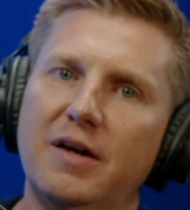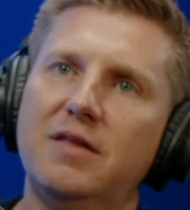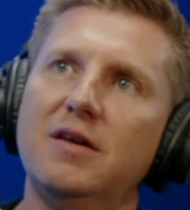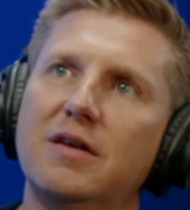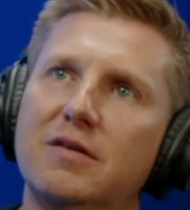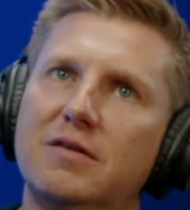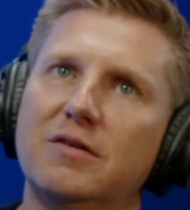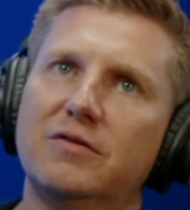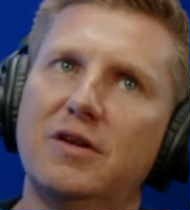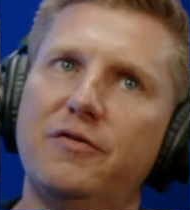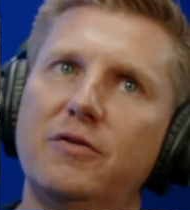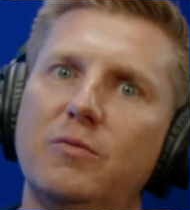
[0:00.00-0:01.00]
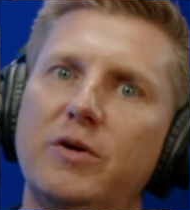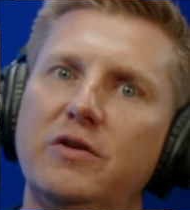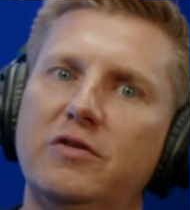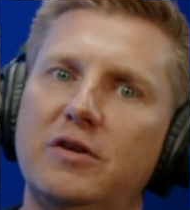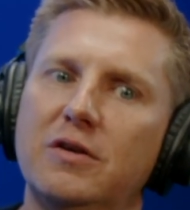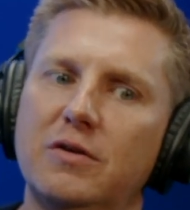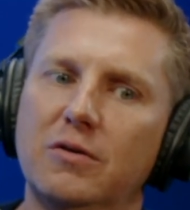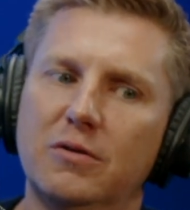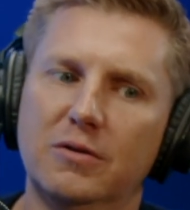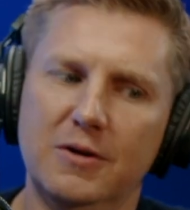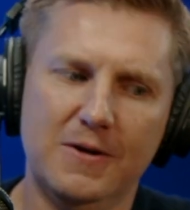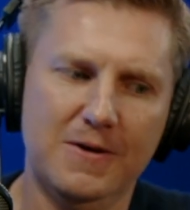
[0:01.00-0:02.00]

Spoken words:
I think there's different ways you can go.